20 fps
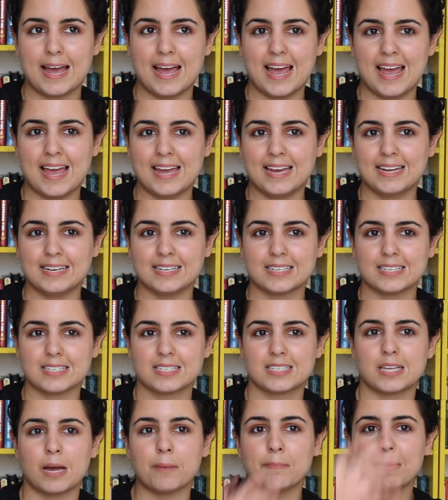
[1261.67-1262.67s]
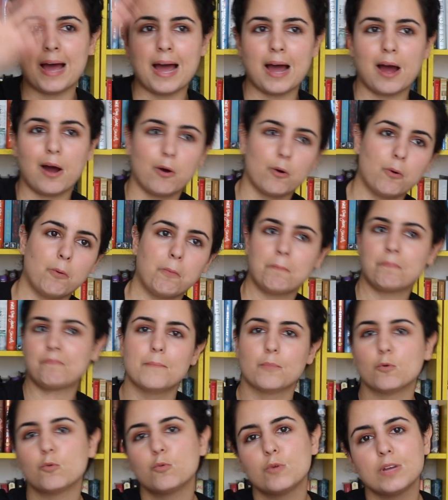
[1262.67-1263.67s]
and somehow
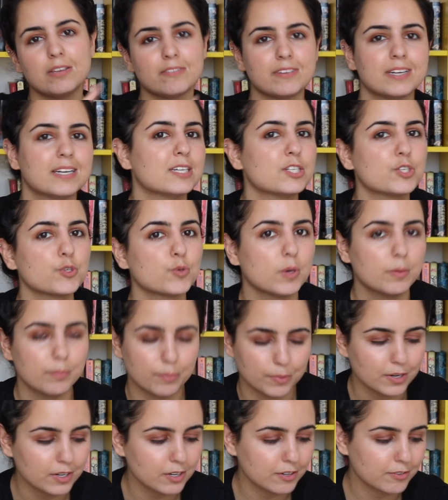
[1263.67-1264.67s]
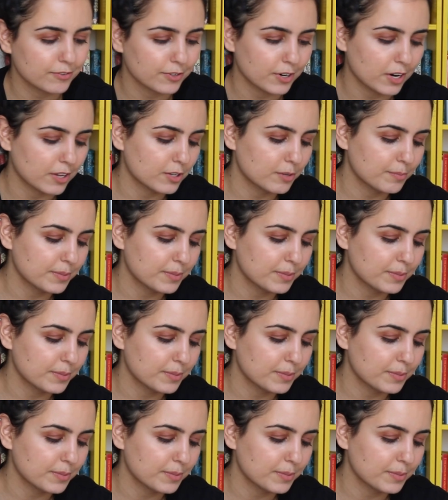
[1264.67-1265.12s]
weave it into a book for other